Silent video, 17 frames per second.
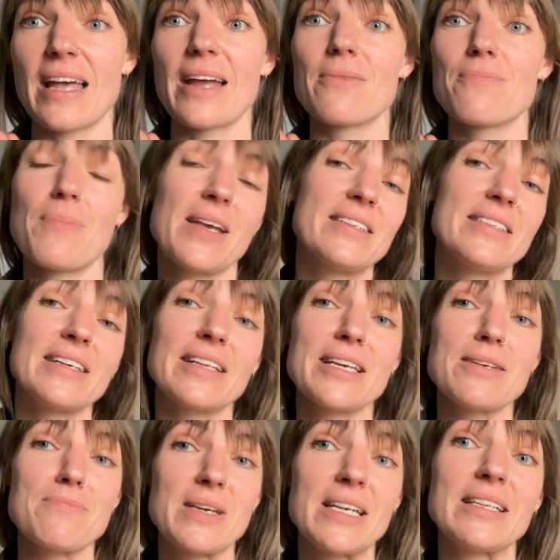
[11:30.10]

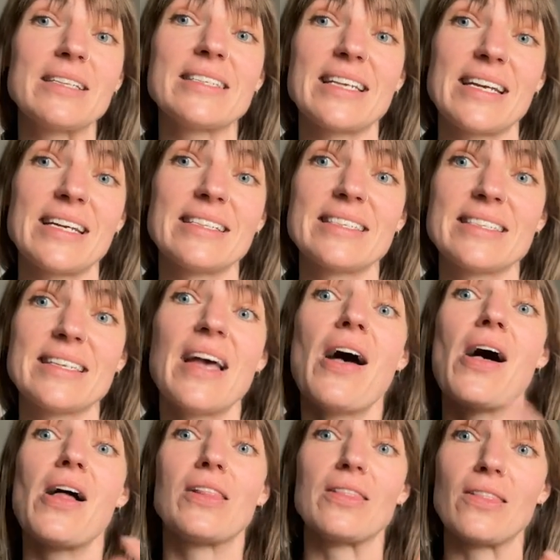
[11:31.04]
basically means it's
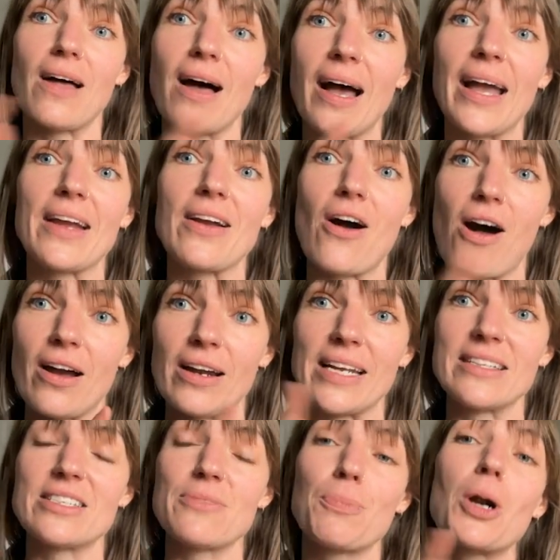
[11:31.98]
lying
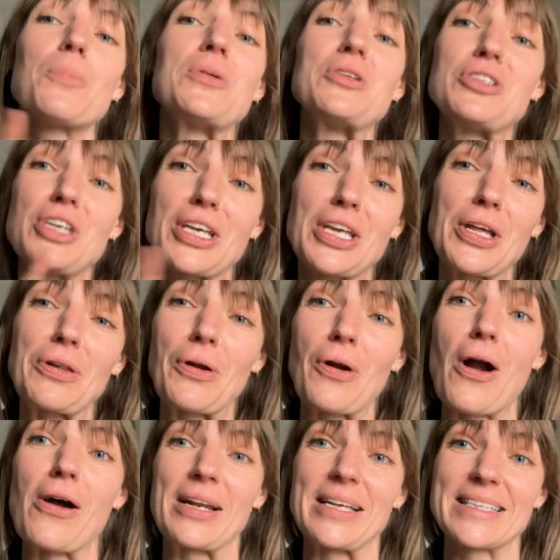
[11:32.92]
it's perpendicular
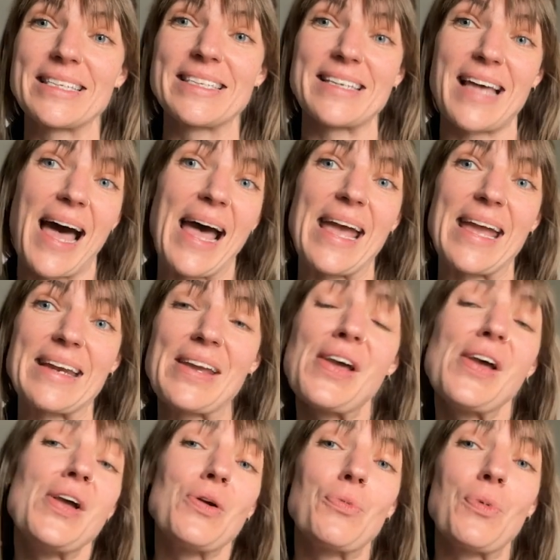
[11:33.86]
on its side,
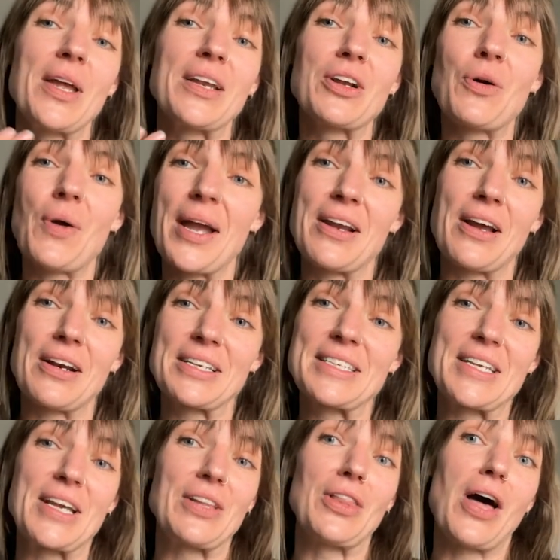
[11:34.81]
when quite
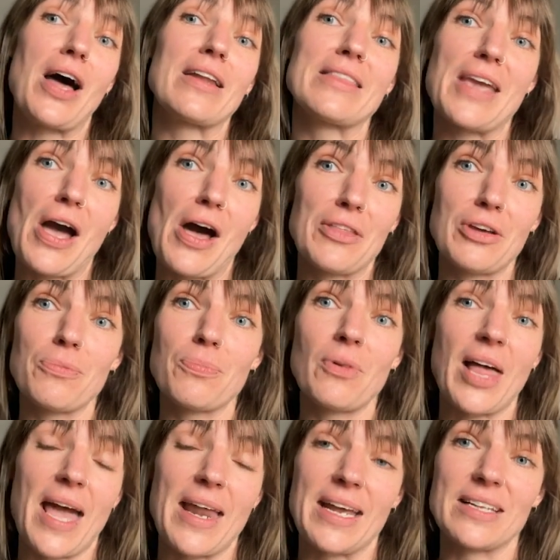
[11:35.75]
honestly a lot of the other
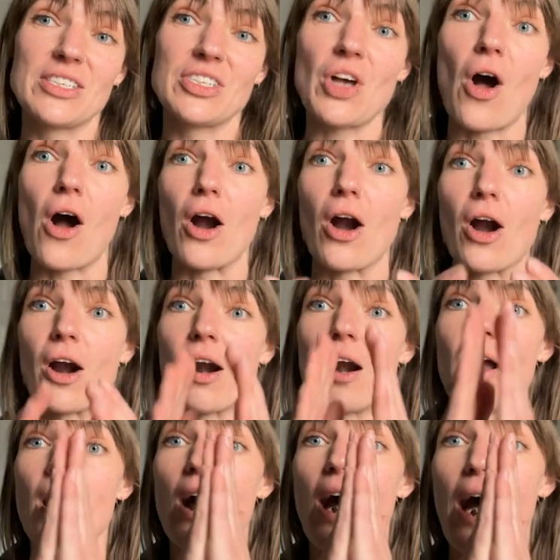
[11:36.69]
planets are
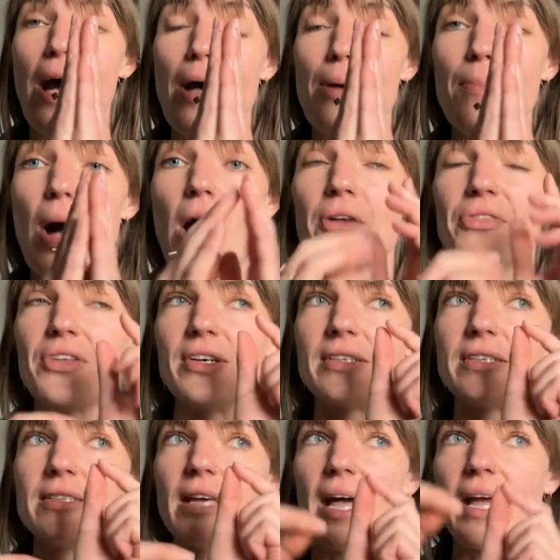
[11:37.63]
on
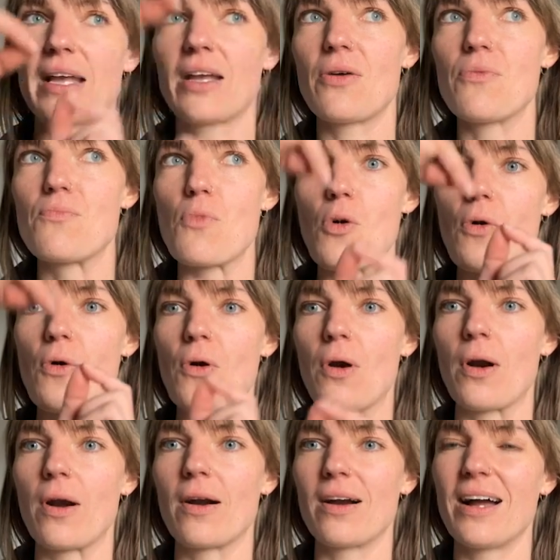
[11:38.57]
this
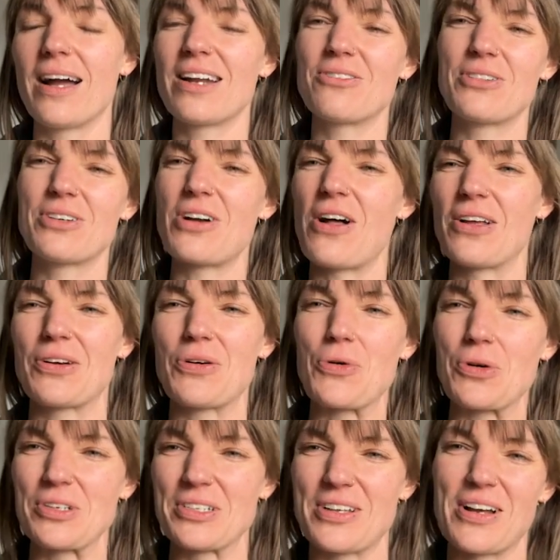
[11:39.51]
more, I don't want to call it
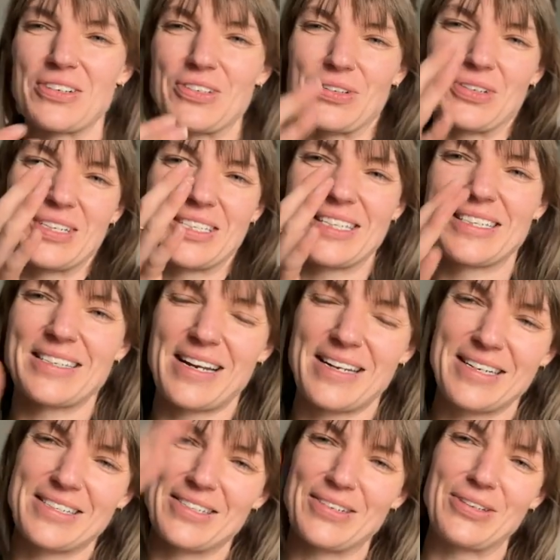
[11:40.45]
horizontal because it's not
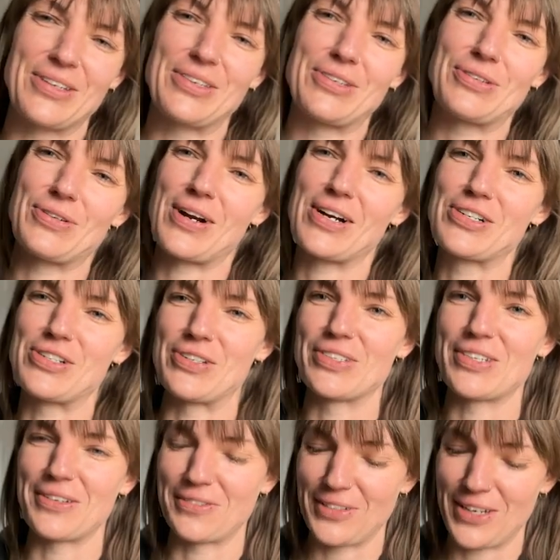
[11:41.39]
necessarily the
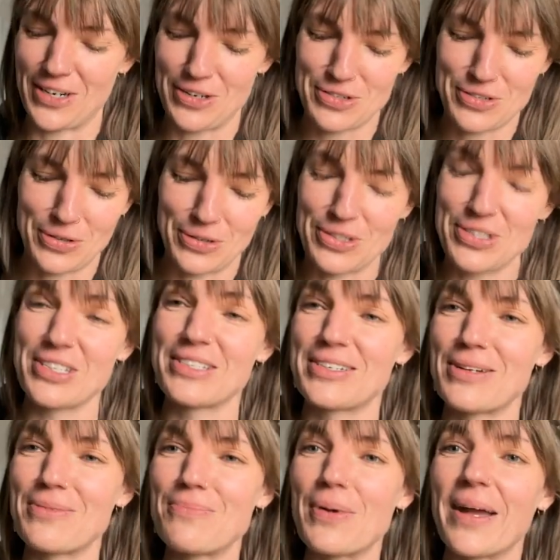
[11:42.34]
directions in our solar
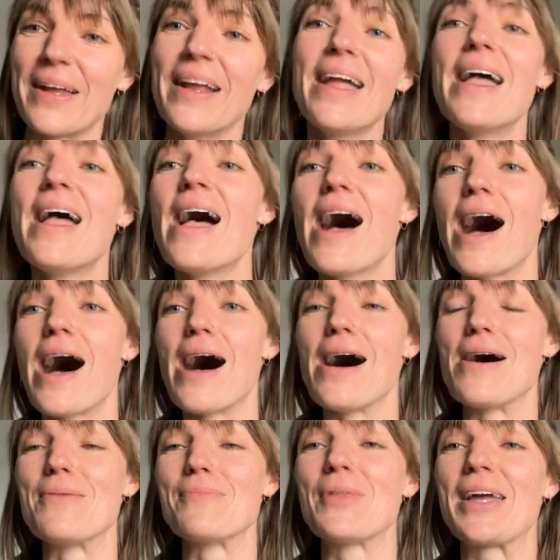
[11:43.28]
system, but
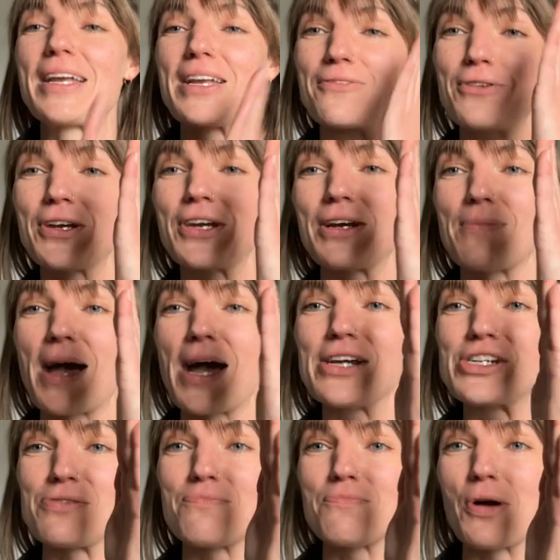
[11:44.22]
if we could
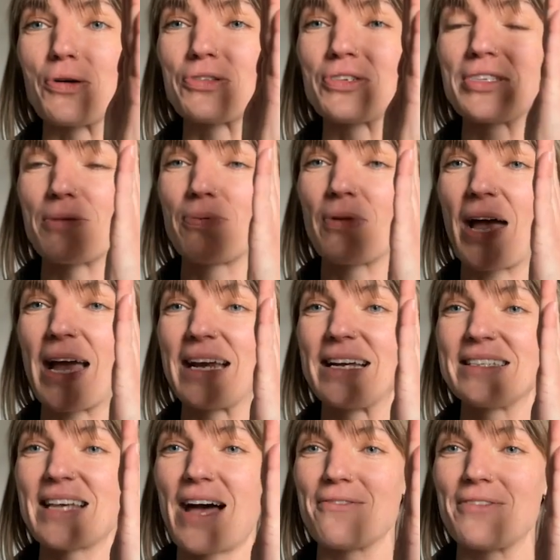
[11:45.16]
imagine, most of the
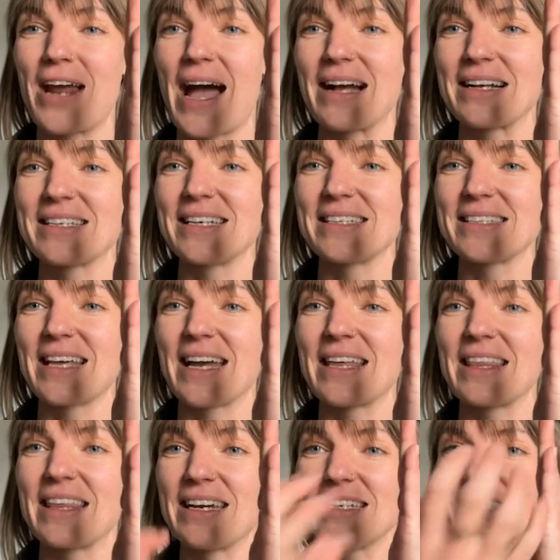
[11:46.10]
planets have an axis
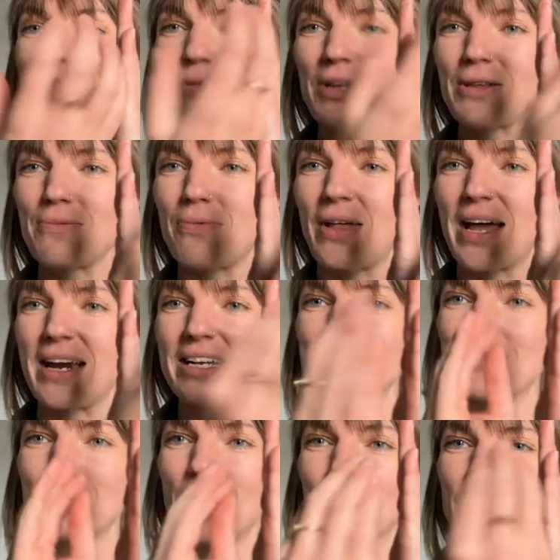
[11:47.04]
like this, where the
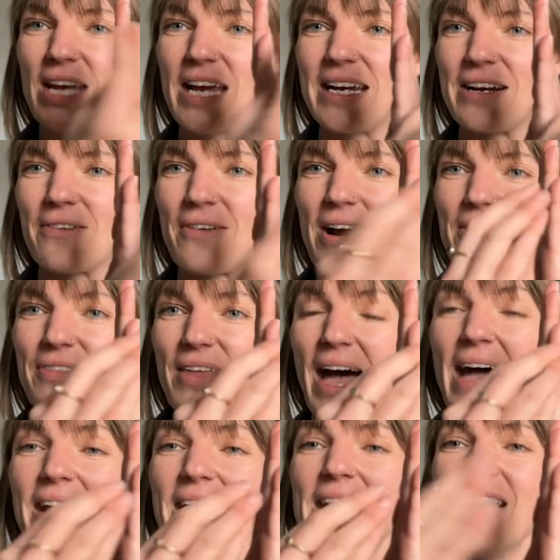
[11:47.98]
planet's rotating around
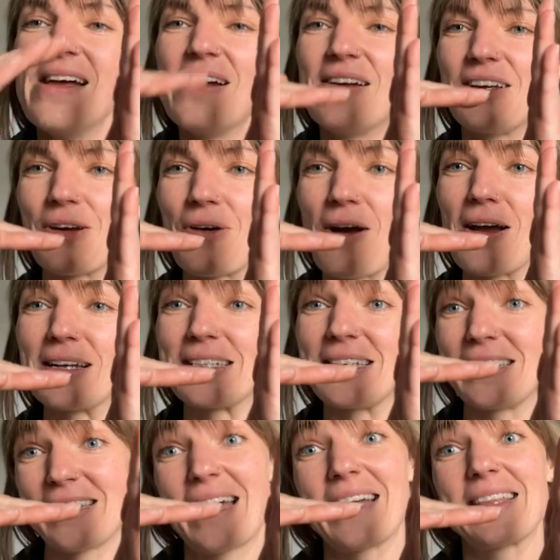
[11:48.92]
that. Uranus
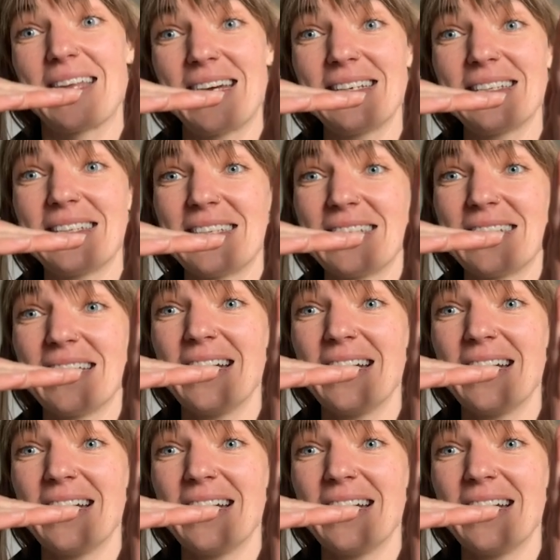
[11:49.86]
is like this.